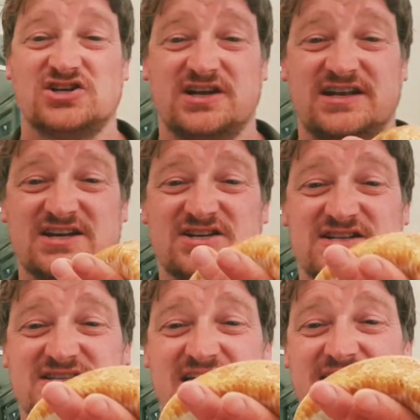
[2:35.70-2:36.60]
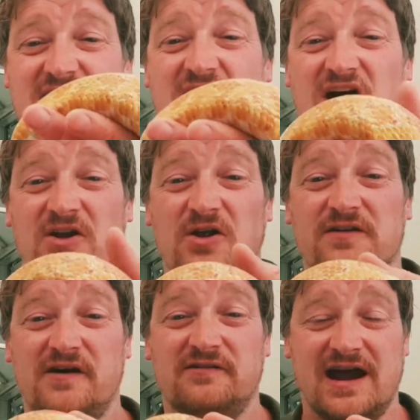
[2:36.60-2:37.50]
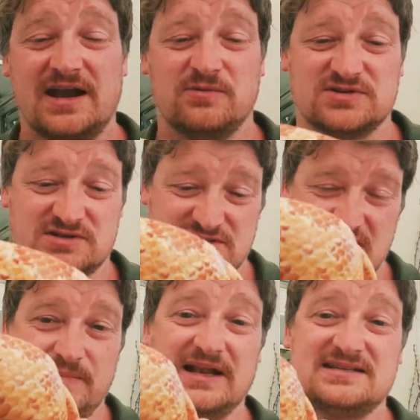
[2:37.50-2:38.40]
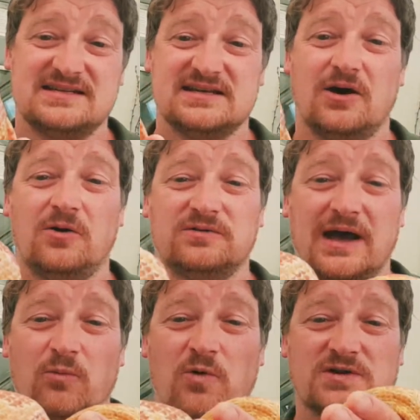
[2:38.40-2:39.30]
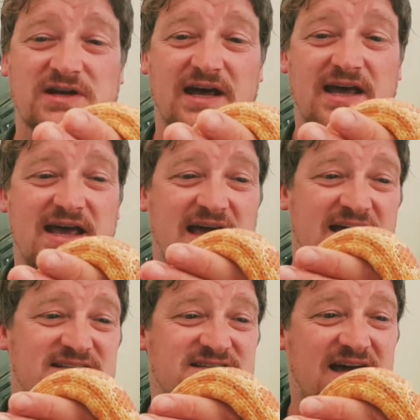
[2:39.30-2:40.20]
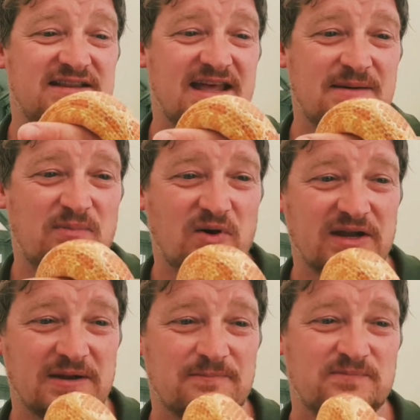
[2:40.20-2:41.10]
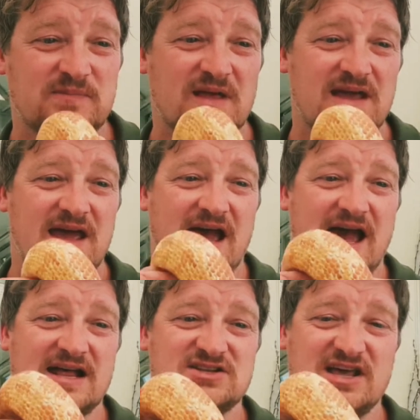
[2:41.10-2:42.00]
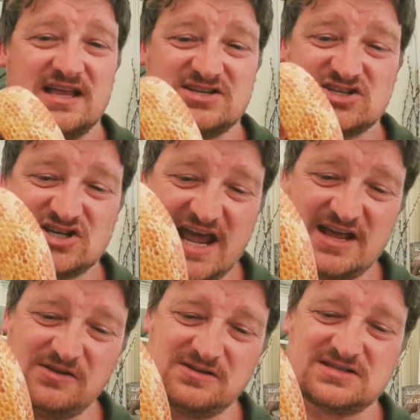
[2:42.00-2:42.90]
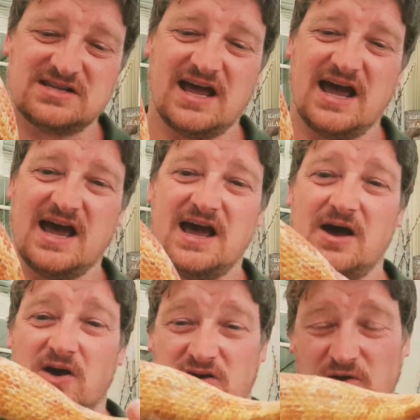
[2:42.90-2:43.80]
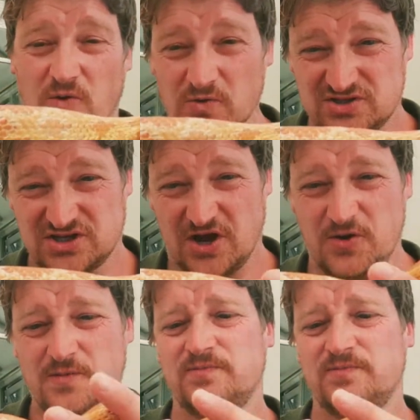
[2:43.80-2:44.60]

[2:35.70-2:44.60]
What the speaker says: conditions than a lot of other animals because of the ability to hold that water inside their body. And their scales can also